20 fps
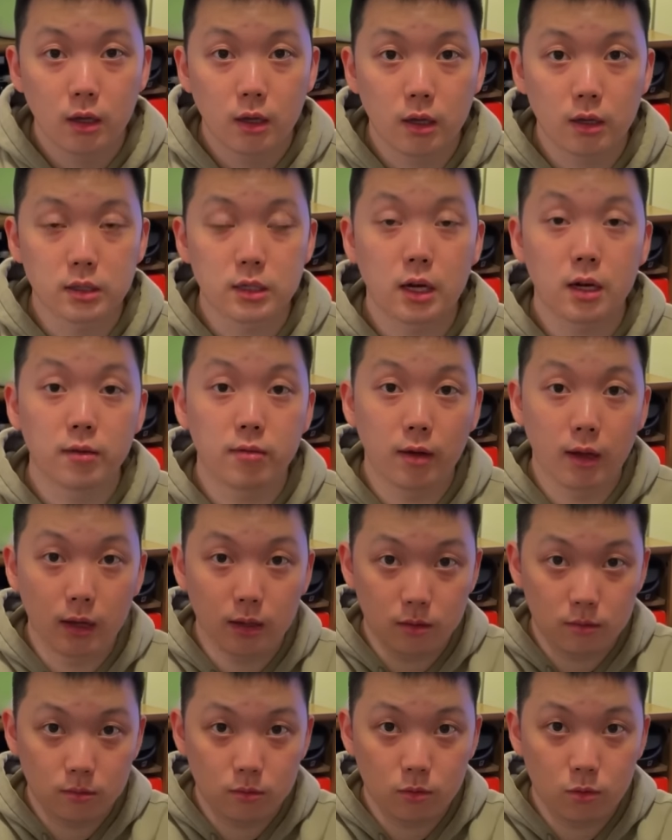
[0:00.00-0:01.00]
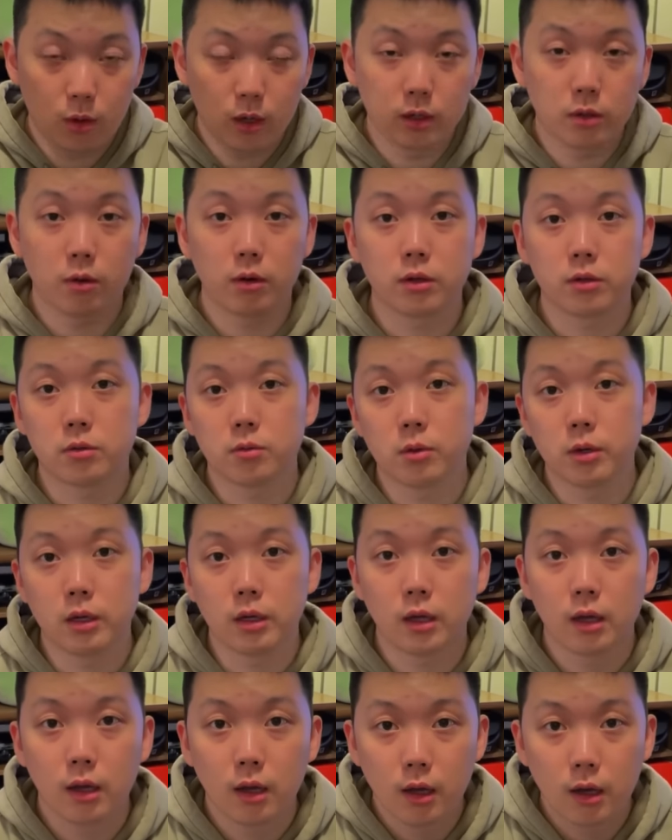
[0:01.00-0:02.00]
instead of like twenty
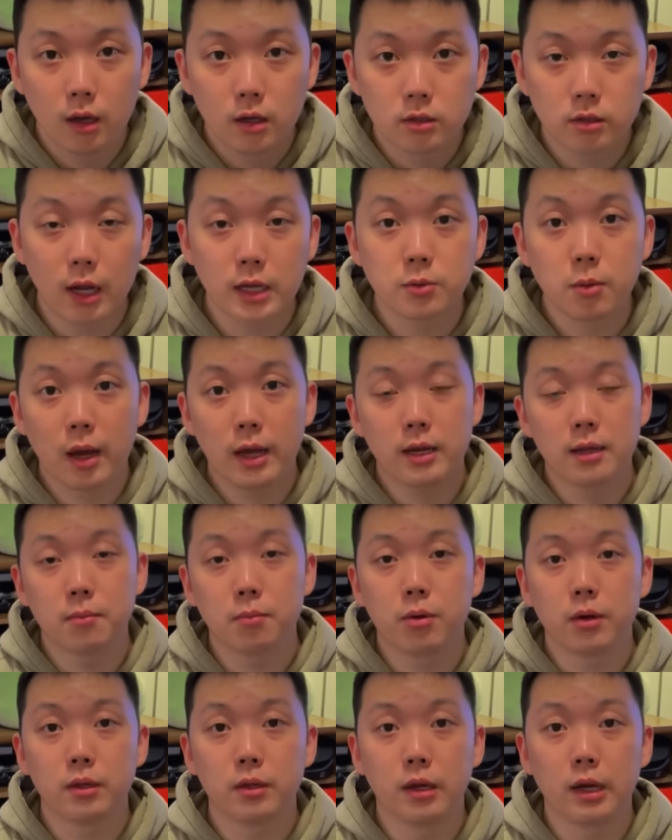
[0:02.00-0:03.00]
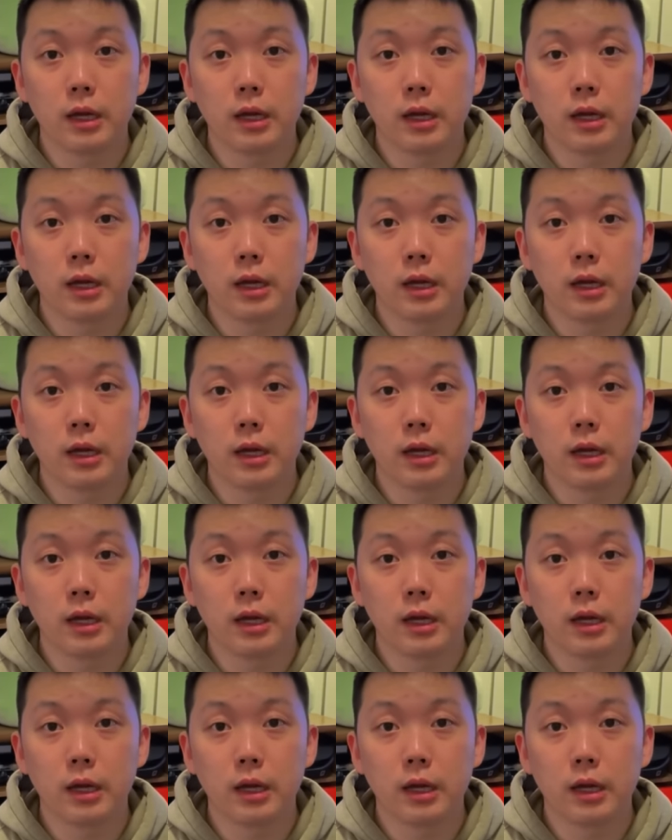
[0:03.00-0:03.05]
twenty-three. So that's why I didn't put the